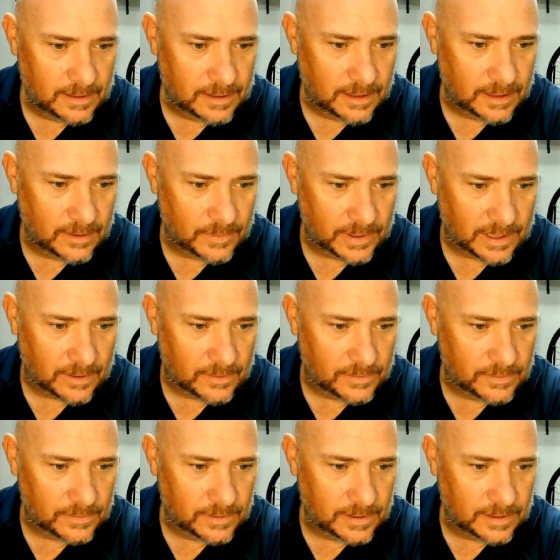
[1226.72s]
There we go.
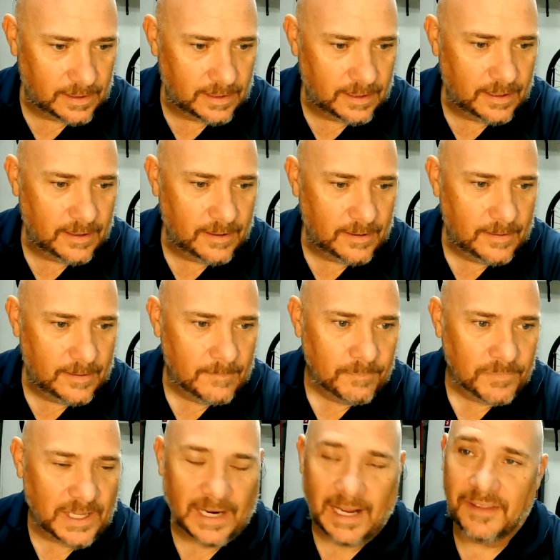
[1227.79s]

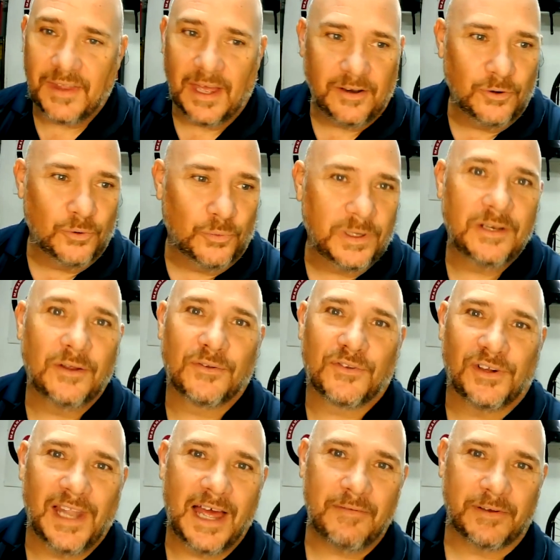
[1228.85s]
I got that new Windows
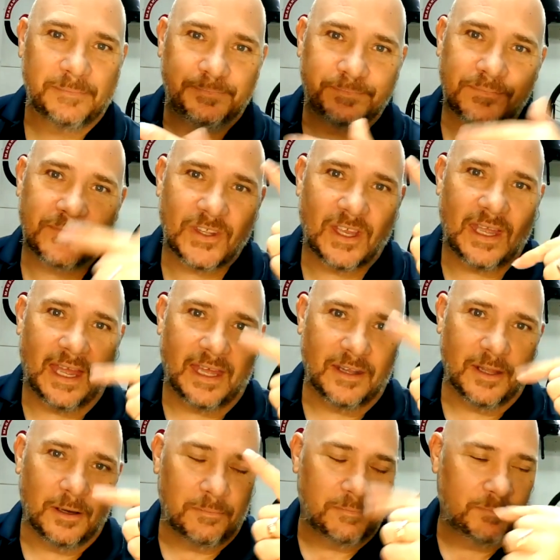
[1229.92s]
11 and
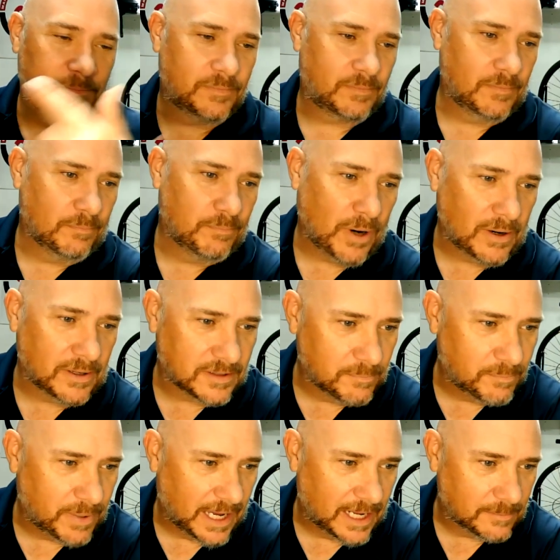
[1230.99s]
the bar at the
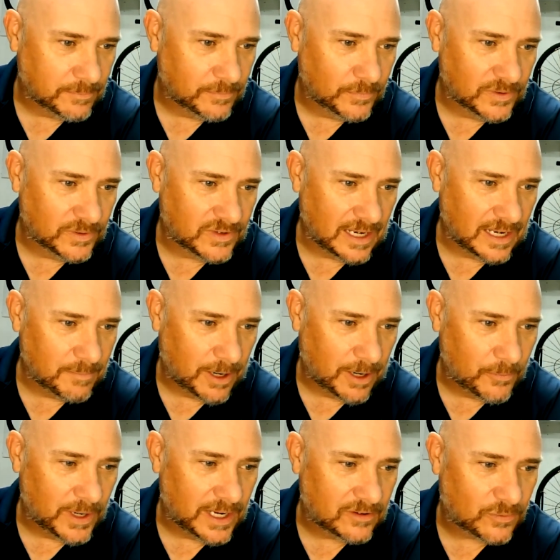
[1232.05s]
bottom was getting in my
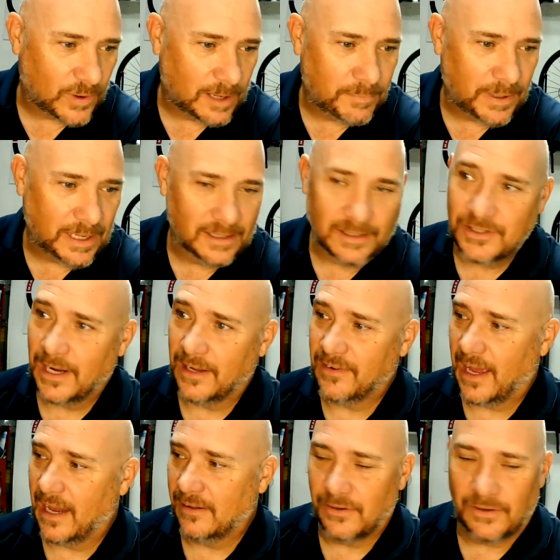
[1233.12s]
way. So I apologize. I
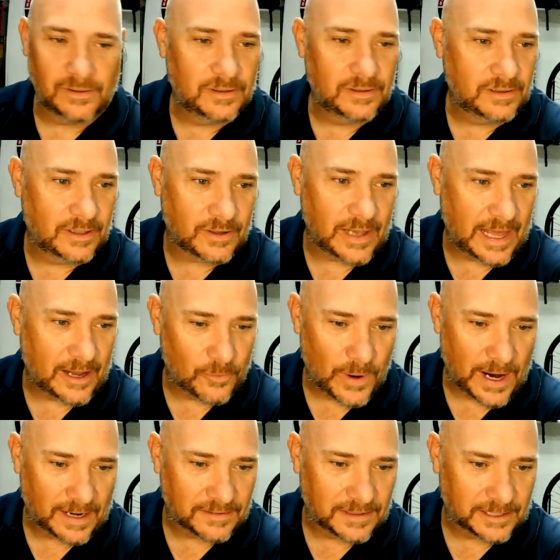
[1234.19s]
got a little out of
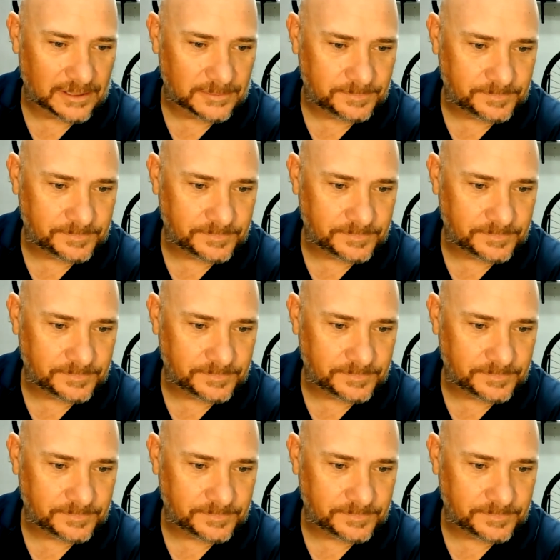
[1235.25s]
whack there,